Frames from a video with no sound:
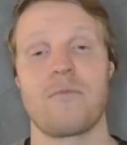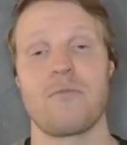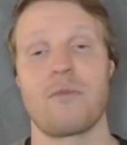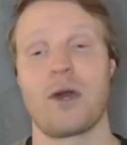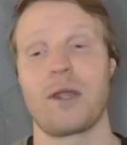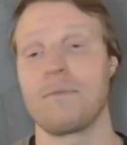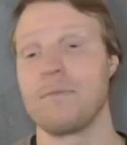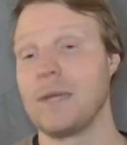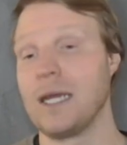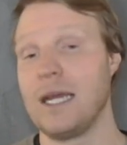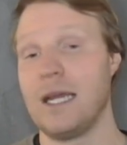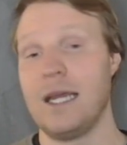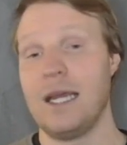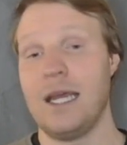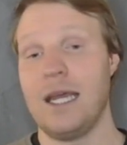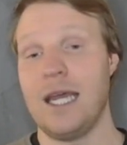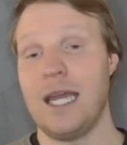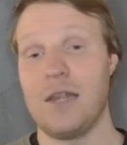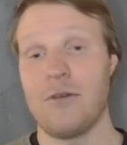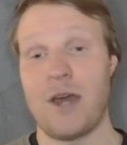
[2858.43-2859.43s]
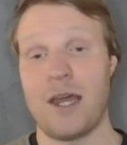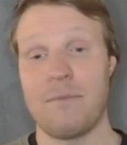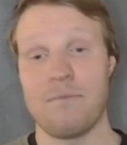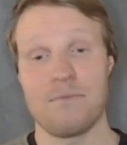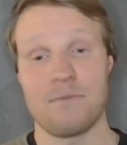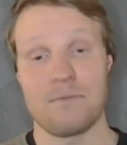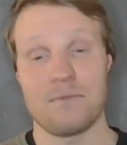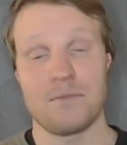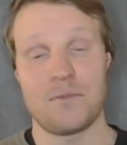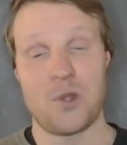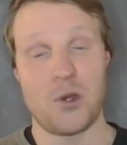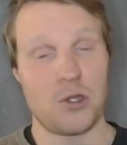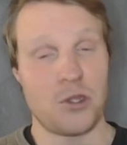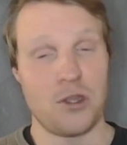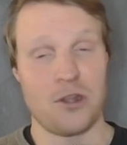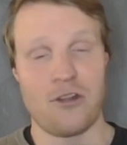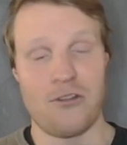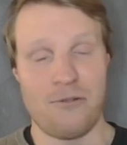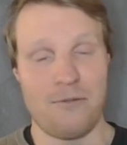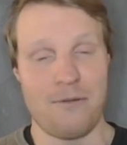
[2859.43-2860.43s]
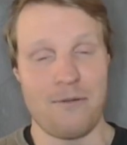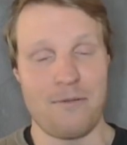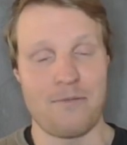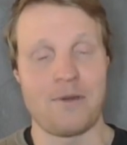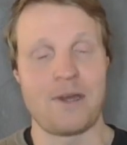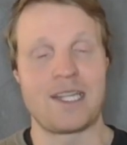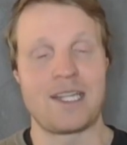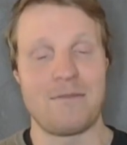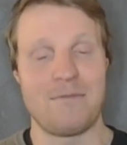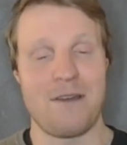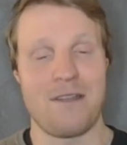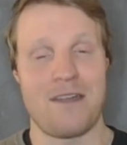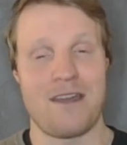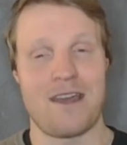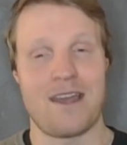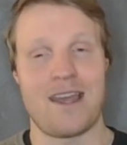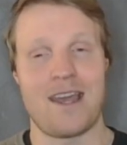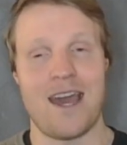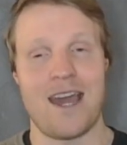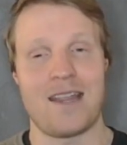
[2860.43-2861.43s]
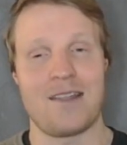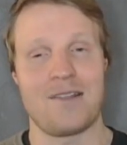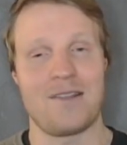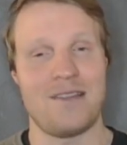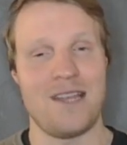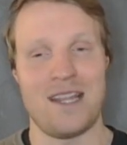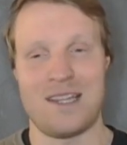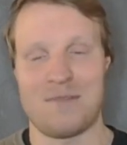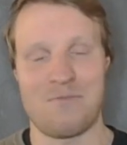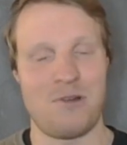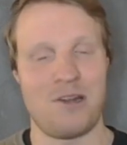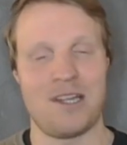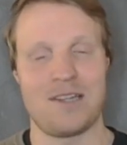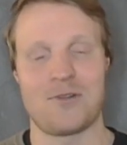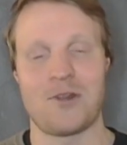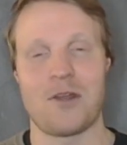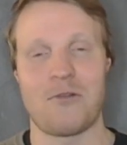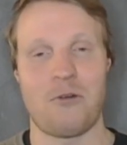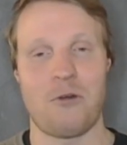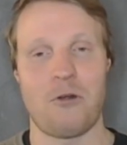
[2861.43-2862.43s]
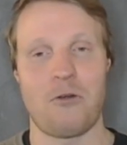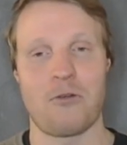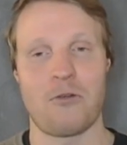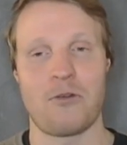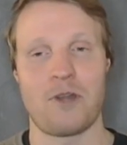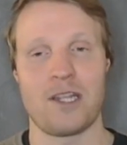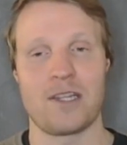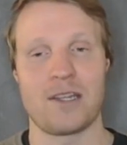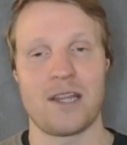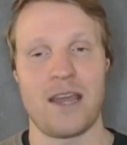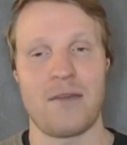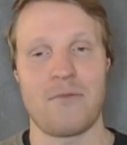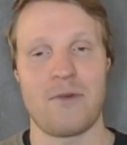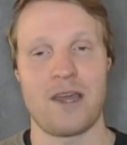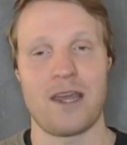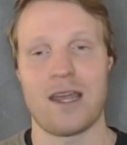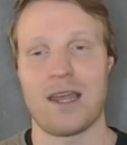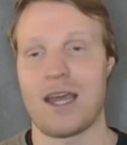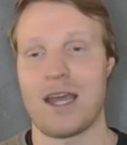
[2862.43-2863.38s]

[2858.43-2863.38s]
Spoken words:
But either way, talked enough about my team. I think it's pretty straightforward for this game week.